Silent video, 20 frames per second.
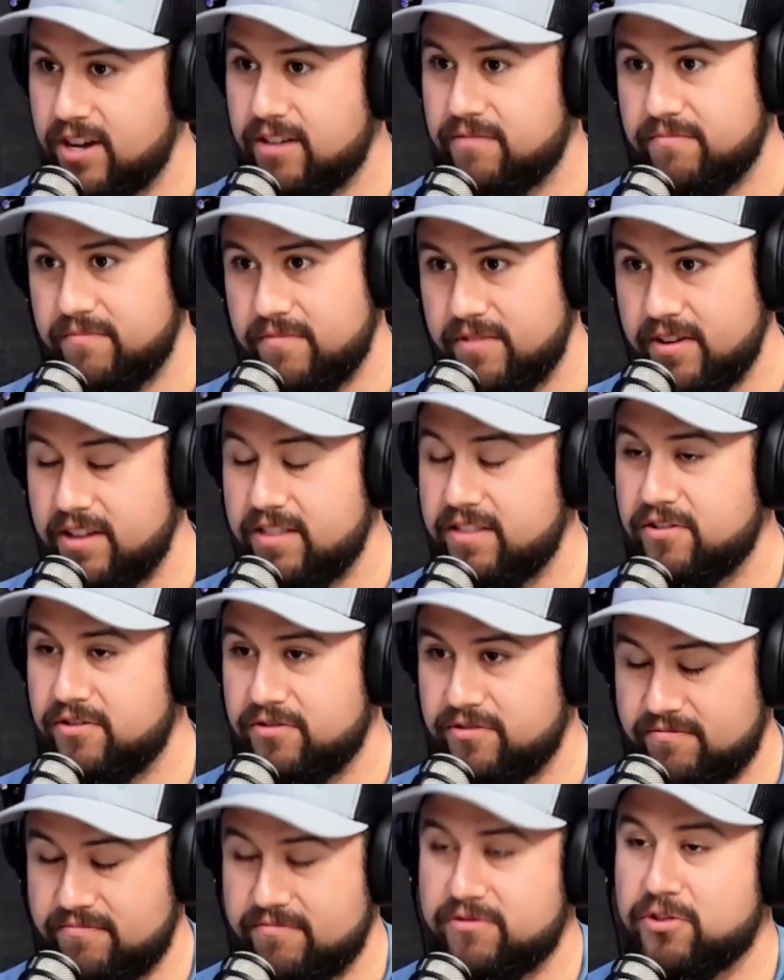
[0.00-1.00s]
yeah and so,
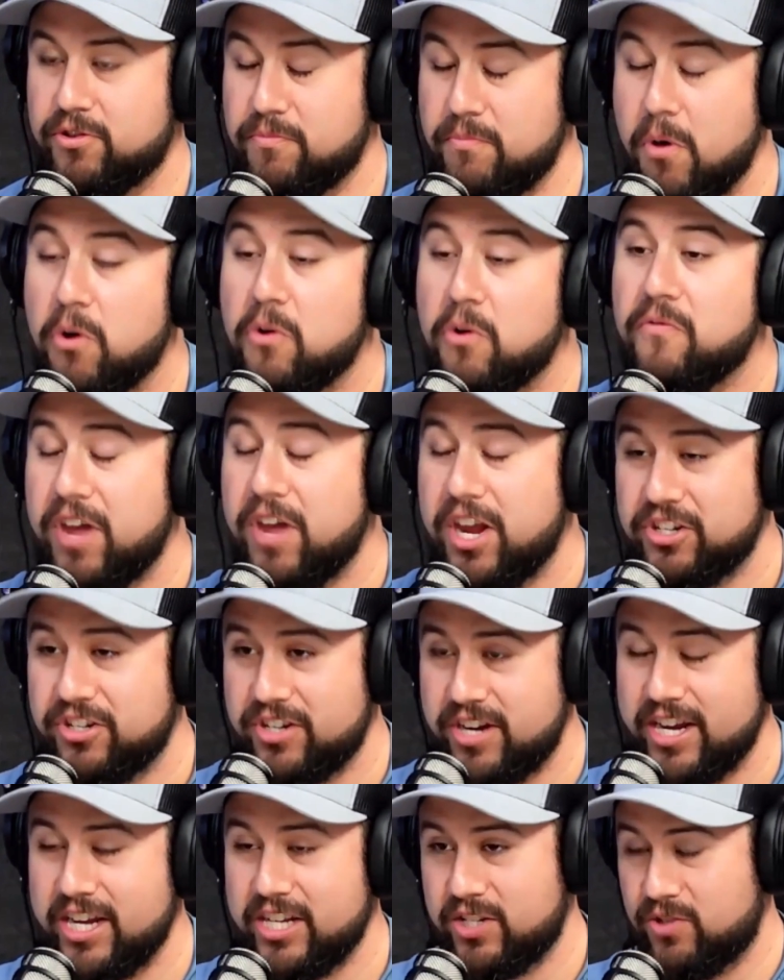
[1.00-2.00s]
those, so
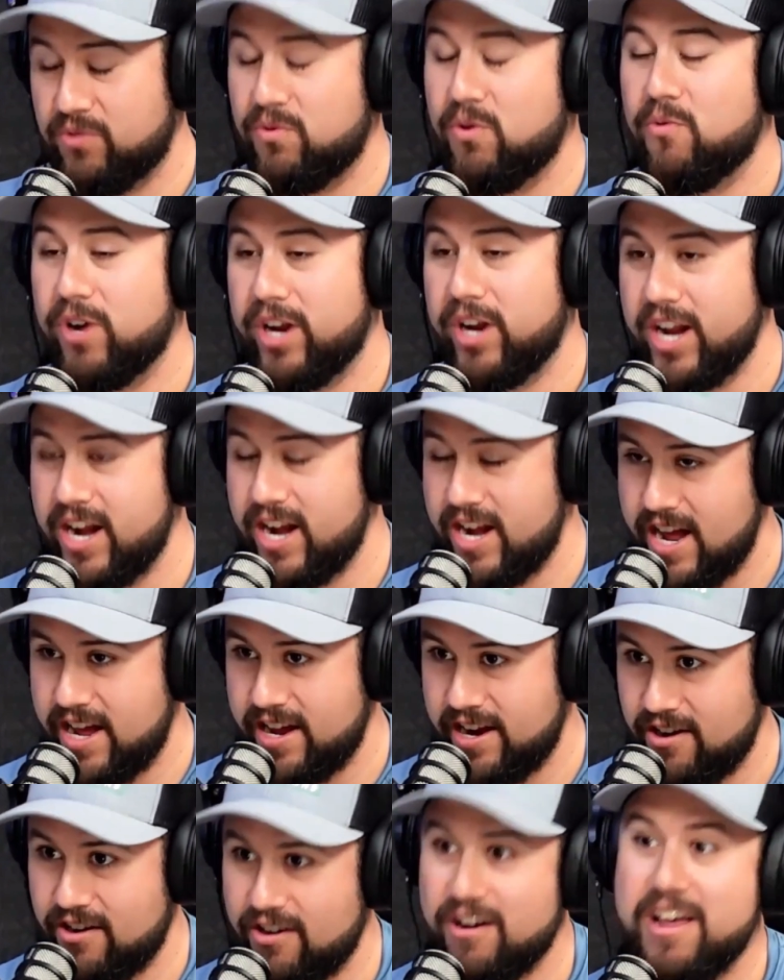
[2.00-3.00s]
motivation i guess is what we're getting
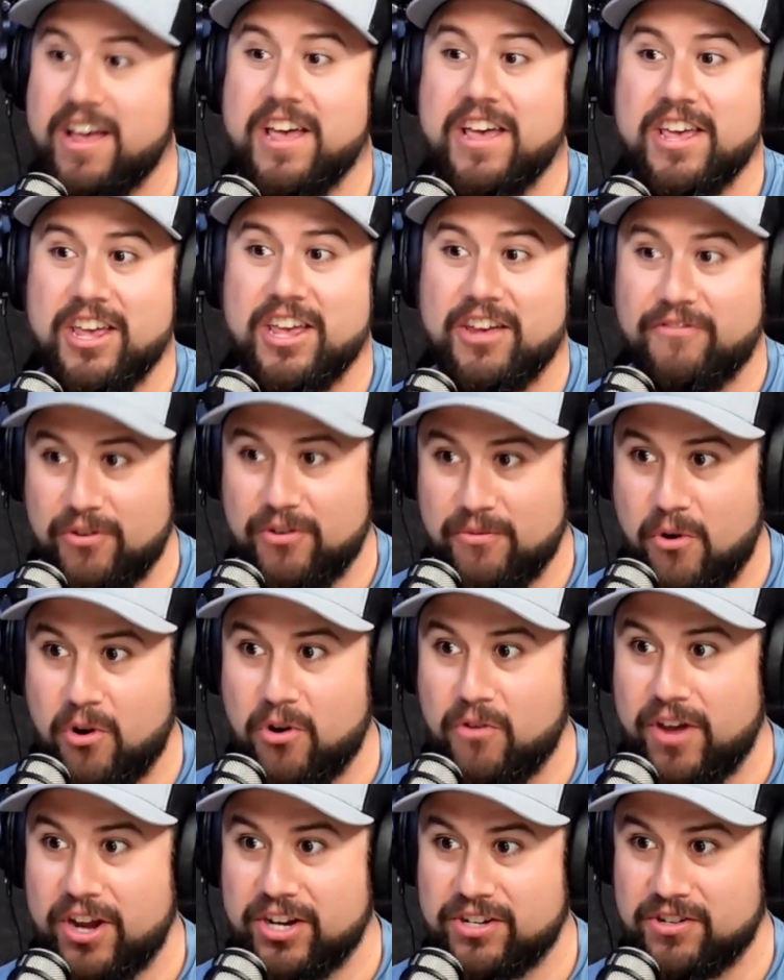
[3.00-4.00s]
at here if your
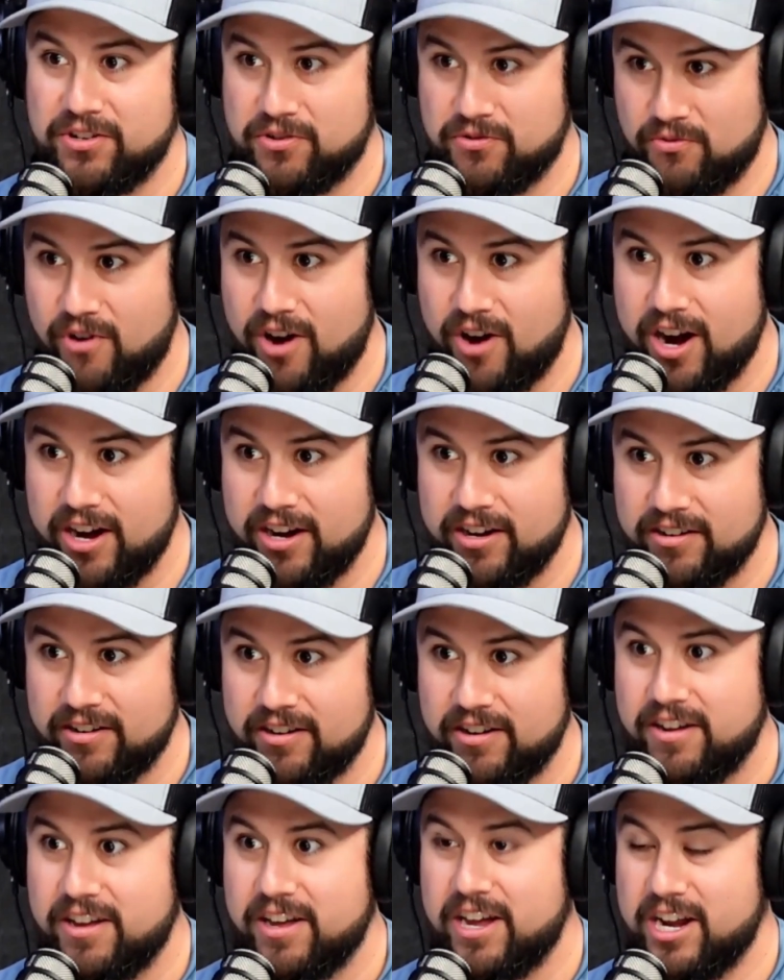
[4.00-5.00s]
motivation is right
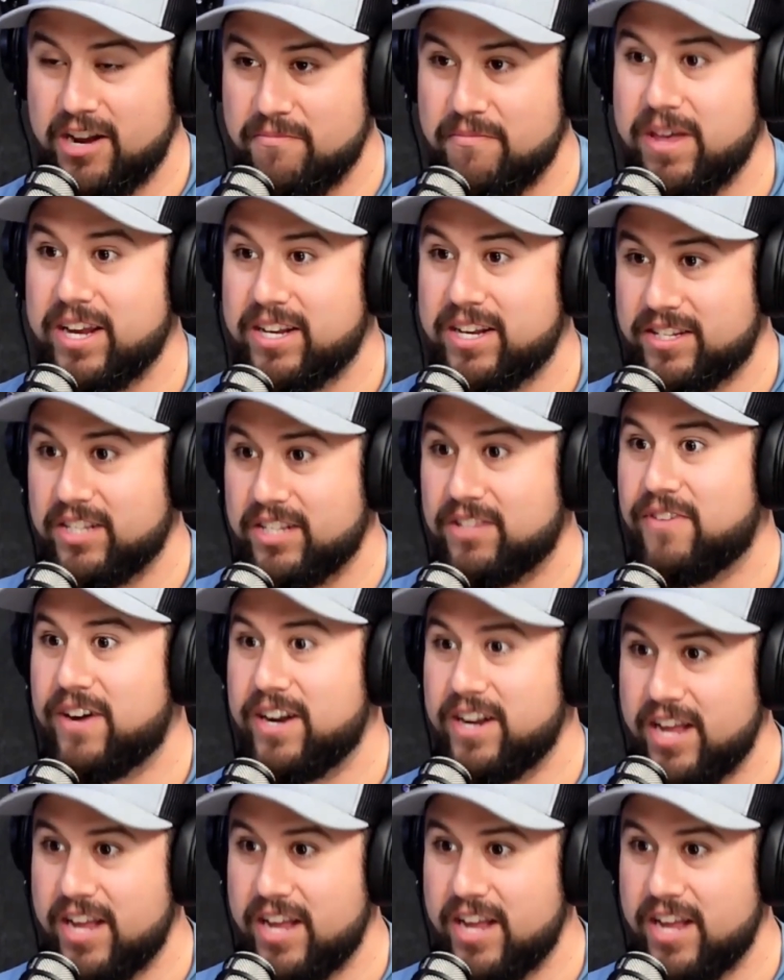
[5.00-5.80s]
and it makes sense